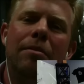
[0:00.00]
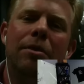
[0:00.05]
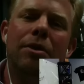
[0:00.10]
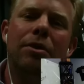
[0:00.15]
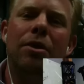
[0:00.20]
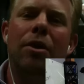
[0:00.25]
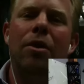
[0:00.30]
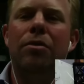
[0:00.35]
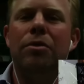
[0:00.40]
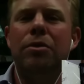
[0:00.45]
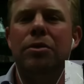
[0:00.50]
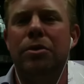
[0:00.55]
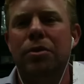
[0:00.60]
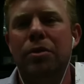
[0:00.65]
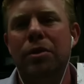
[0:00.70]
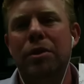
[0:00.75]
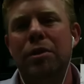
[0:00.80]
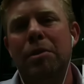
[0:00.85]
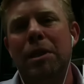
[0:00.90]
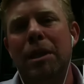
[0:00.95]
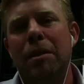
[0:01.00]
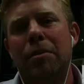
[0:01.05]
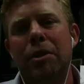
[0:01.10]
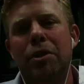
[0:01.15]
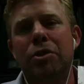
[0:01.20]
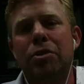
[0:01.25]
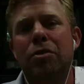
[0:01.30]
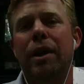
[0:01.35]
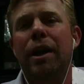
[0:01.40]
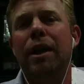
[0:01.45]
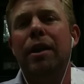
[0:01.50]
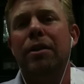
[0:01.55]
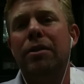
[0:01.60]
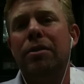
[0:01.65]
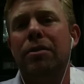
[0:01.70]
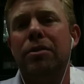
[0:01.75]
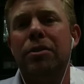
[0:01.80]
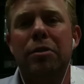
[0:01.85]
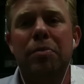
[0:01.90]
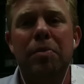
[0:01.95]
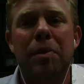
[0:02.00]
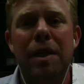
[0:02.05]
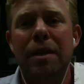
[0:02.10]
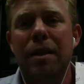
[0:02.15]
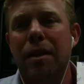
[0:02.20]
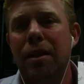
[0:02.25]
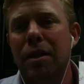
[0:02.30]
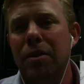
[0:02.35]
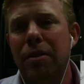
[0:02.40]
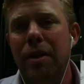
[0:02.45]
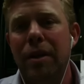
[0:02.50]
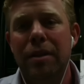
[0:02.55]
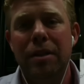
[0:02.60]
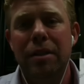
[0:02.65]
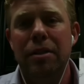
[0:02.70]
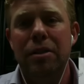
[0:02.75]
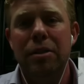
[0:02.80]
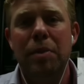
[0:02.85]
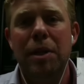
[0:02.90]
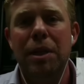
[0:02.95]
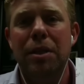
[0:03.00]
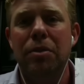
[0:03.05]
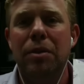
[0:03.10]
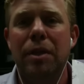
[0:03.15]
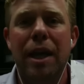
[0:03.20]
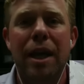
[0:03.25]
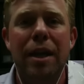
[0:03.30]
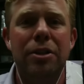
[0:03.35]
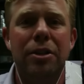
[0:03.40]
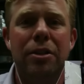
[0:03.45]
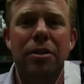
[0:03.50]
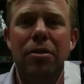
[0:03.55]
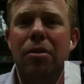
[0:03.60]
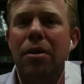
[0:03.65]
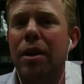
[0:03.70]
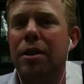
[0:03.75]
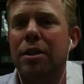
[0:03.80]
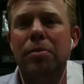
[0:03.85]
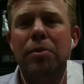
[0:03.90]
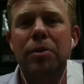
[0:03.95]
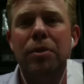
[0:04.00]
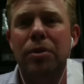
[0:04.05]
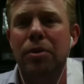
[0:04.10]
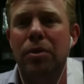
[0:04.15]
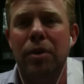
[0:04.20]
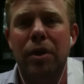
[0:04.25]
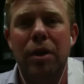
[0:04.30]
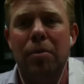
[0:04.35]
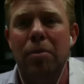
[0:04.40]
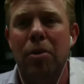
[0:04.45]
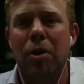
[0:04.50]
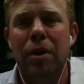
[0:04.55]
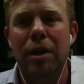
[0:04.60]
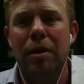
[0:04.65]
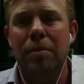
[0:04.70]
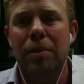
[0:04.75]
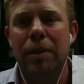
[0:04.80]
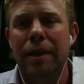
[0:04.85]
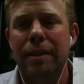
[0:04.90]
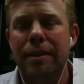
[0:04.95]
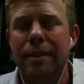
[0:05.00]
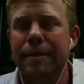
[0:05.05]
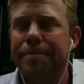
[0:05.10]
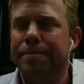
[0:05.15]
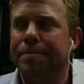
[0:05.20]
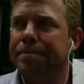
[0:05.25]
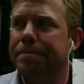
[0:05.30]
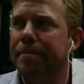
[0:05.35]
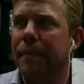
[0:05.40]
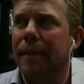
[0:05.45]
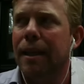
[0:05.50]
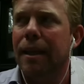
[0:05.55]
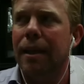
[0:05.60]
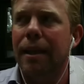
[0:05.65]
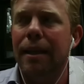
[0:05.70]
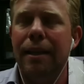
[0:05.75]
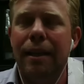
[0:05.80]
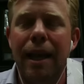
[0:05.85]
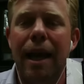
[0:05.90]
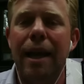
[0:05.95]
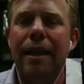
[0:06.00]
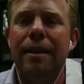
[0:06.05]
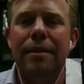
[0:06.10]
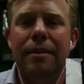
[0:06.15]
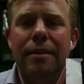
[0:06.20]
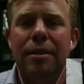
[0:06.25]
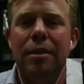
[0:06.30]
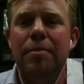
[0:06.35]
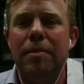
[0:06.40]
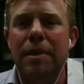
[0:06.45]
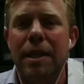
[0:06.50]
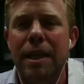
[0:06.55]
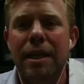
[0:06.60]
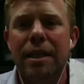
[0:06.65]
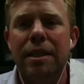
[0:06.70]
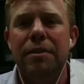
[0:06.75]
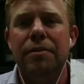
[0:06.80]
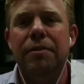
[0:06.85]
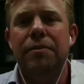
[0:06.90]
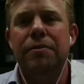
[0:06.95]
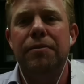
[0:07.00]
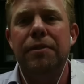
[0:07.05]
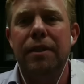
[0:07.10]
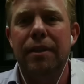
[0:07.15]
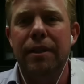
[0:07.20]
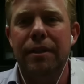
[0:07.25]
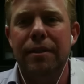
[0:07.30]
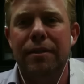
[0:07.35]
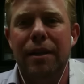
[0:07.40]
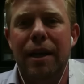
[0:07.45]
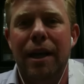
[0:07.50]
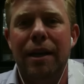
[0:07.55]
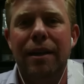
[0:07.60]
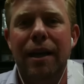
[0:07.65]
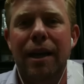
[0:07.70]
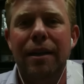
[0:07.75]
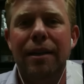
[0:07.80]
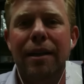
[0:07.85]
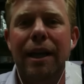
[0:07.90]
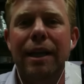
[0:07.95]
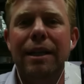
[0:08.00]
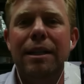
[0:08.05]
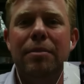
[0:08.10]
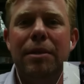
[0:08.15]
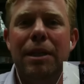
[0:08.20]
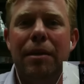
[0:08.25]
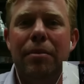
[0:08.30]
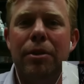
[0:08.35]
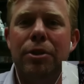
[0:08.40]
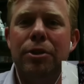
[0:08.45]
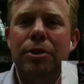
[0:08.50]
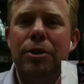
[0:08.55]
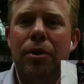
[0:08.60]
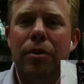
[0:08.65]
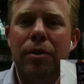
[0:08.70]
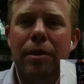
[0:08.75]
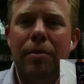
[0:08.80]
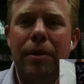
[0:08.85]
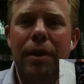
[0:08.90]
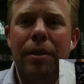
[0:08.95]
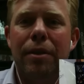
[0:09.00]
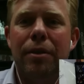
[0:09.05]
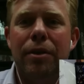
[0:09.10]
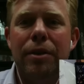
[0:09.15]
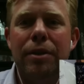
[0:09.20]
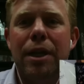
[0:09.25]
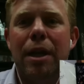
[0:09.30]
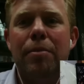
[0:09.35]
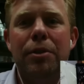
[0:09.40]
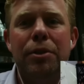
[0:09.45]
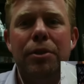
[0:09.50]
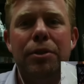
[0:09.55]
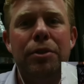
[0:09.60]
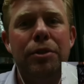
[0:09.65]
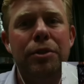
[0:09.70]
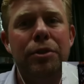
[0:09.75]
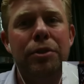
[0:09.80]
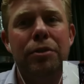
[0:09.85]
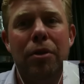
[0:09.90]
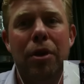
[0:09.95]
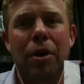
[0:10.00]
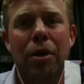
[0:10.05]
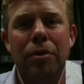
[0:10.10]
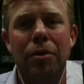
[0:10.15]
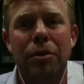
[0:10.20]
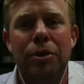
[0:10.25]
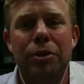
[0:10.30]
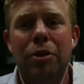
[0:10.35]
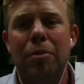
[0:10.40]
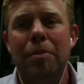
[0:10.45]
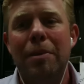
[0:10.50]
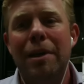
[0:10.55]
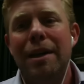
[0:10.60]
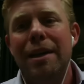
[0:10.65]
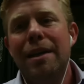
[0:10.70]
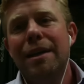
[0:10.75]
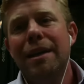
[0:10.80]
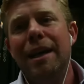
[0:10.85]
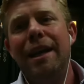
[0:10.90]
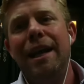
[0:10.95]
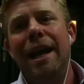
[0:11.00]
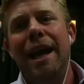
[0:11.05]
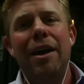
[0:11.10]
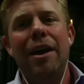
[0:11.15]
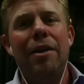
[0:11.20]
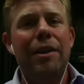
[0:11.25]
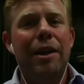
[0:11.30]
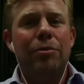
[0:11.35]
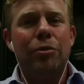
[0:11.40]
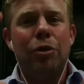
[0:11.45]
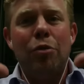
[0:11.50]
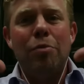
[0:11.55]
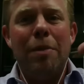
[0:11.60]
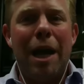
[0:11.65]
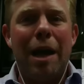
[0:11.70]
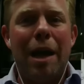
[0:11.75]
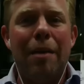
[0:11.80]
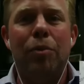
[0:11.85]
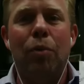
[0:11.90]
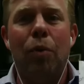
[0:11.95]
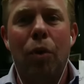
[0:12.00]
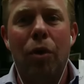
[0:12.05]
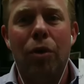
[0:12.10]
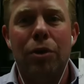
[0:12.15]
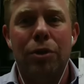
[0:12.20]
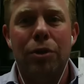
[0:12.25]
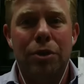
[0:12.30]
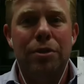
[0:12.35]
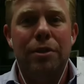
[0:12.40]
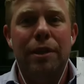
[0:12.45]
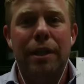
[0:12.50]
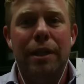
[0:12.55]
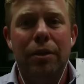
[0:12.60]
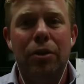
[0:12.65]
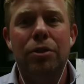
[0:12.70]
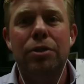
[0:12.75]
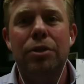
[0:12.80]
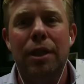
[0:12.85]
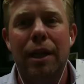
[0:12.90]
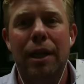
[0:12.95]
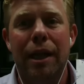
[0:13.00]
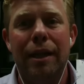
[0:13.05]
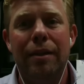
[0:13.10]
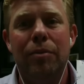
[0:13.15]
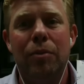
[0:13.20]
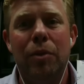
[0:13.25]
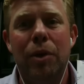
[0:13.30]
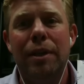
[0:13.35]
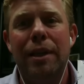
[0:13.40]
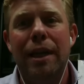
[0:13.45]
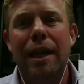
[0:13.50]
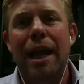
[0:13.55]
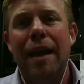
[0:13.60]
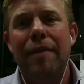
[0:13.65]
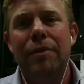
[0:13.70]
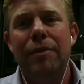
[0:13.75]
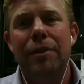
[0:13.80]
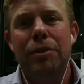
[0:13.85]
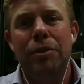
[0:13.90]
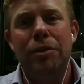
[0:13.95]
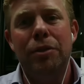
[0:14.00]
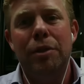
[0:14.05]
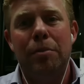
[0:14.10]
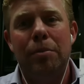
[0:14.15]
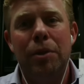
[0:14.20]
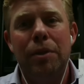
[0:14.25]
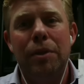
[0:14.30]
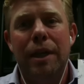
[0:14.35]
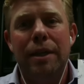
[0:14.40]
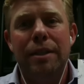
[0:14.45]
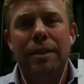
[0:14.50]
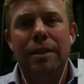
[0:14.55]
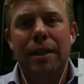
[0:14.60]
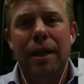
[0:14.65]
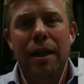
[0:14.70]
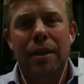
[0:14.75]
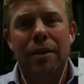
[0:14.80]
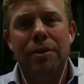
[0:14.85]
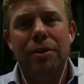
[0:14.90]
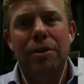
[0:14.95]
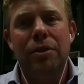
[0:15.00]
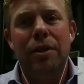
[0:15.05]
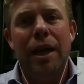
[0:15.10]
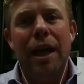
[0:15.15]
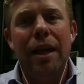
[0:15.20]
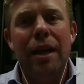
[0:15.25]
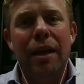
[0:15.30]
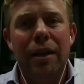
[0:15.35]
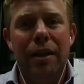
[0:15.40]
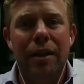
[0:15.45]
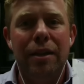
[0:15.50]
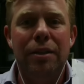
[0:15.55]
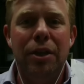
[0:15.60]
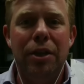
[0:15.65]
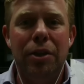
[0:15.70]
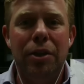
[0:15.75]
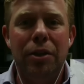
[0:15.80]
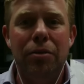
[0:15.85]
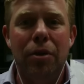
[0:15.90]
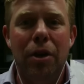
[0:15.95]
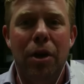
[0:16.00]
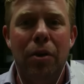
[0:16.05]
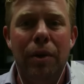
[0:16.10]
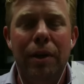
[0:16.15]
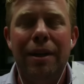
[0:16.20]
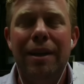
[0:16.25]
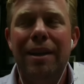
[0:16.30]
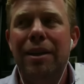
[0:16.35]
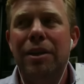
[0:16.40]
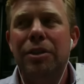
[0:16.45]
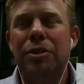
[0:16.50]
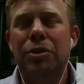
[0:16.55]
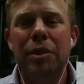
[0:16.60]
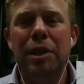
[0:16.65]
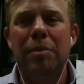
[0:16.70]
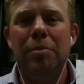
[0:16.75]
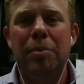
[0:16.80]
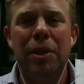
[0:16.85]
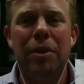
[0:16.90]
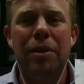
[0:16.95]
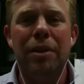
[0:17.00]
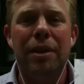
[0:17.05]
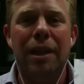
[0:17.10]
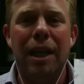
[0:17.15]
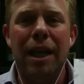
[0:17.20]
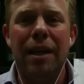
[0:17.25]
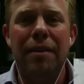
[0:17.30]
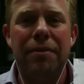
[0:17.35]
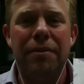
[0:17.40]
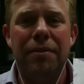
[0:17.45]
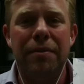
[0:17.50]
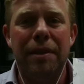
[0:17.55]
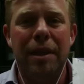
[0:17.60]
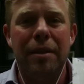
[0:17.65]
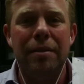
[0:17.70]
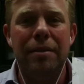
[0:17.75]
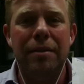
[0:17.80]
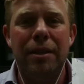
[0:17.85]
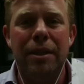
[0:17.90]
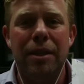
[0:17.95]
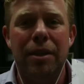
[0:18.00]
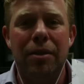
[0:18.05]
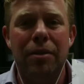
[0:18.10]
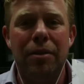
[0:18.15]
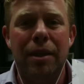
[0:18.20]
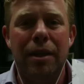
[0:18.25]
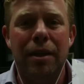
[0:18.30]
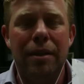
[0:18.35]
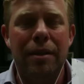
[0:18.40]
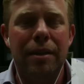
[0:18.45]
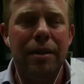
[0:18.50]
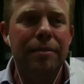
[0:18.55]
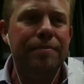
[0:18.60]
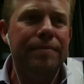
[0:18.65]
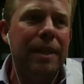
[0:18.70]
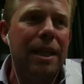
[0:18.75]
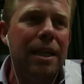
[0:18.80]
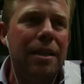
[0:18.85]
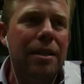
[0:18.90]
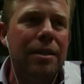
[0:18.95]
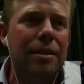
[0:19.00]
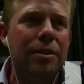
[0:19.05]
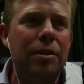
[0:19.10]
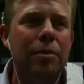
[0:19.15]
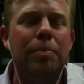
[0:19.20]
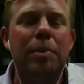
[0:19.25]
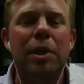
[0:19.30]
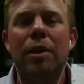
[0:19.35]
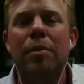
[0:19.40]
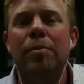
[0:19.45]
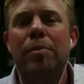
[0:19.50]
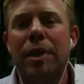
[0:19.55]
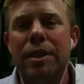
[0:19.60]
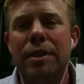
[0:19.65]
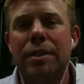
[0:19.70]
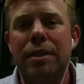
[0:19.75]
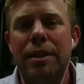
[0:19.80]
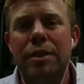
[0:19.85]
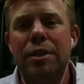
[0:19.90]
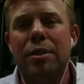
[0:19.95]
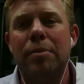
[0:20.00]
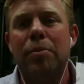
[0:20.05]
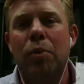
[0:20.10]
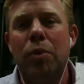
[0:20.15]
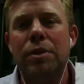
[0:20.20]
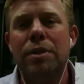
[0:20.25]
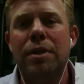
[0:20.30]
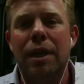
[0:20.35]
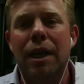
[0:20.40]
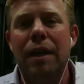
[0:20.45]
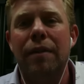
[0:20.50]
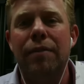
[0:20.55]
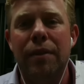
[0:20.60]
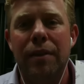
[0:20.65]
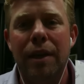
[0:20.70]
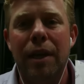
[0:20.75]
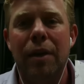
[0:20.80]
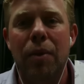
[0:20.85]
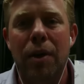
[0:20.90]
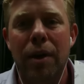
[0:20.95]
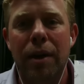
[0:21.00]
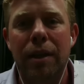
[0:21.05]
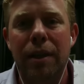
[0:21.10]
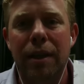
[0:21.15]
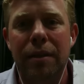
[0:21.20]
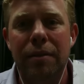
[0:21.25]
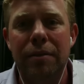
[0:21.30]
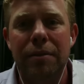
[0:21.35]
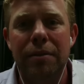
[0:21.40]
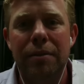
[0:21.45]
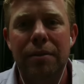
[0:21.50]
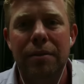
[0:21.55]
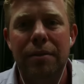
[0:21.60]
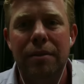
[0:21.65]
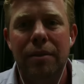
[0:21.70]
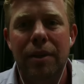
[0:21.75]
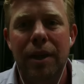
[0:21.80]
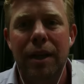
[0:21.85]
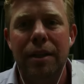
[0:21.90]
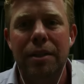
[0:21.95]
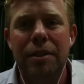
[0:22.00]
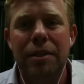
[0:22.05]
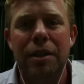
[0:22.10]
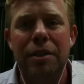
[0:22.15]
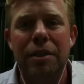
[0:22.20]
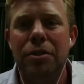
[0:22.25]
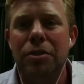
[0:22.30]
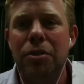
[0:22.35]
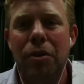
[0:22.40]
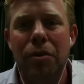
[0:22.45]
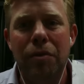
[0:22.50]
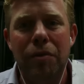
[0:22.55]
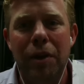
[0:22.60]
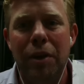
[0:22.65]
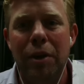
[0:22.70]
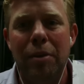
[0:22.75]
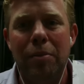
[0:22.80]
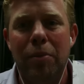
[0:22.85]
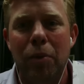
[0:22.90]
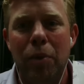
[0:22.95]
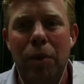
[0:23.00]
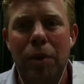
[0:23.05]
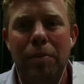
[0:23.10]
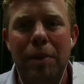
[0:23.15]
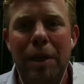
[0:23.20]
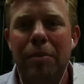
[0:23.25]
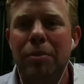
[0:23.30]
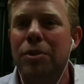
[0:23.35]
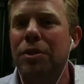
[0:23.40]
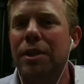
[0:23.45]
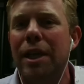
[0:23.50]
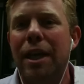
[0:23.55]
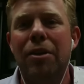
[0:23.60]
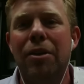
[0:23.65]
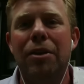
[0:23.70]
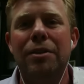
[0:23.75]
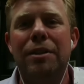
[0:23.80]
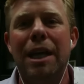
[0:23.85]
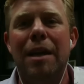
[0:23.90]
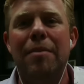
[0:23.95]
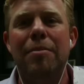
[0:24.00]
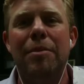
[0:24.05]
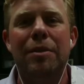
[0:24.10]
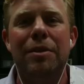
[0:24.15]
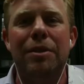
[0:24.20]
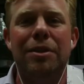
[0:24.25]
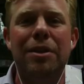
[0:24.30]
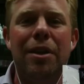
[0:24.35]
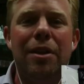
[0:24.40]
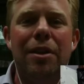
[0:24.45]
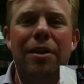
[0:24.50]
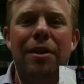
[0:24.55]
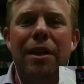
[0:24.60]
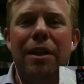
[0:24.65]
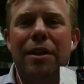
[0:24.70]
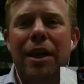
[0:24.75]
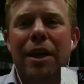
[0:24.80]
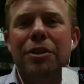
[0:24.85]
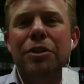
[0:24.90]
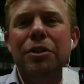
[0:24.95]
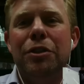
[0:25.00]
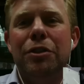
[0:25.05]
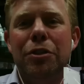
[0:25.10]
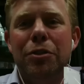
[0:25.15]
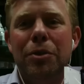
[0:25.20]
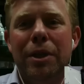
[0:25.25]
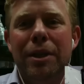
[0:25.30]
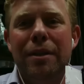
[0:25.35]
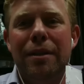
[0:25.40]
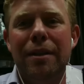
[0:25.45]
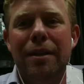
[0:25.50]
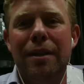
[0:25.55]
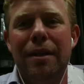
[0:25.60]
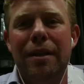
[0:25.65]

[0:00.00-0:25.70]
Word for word: able to coach or to be able to train or speak speak to an agent or entrepreneur in our marketplace. Like, that to me is fulfilling. I like to be able to show them that there is opportunities to grow, show them kind of how that roadmap works and looks like, and what they have to do to put things together so they can continue to grow and truly build a life that, you know, build a business that supports the life that they want to live, right? It's so very important. People say it all the time, but it's another thing to actually do it.